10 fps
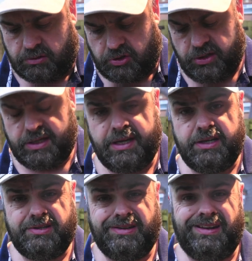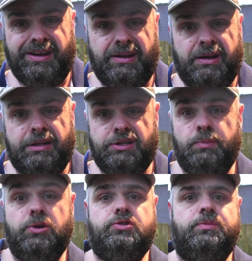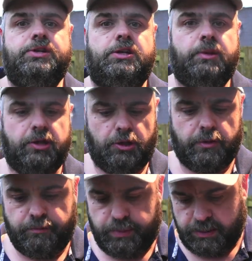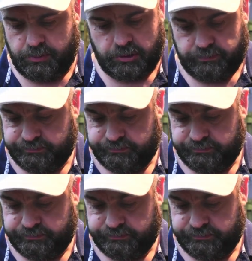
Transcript: Tourniquet is a taboo subject with a lot of people.